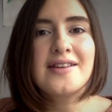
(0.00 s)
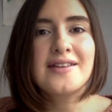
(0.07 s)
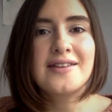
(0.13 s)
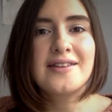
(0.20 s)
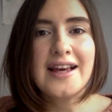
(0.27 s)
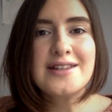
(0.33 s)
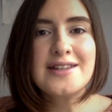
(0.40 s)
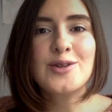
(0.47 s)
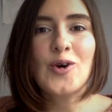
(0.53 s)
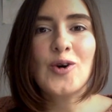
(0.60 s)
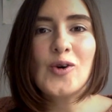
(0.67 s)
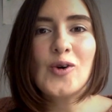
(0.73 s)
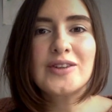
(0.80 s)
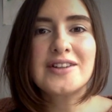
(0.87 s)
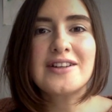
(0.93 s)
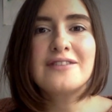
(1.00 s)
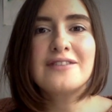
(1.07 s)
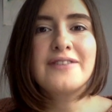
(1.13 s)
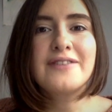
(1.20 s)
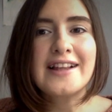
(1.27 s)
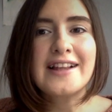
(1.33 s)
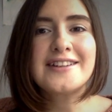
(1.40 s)
That's called
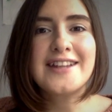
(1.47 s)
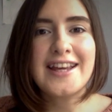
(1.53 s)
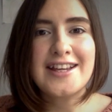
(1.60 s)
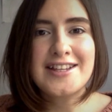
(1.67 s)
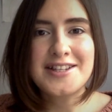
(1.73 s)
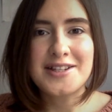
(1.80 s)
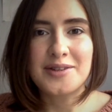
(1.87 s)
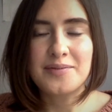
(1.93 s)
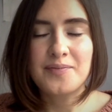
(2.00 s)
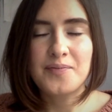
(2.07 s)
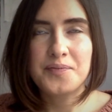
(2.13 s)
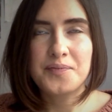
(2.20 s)
validation.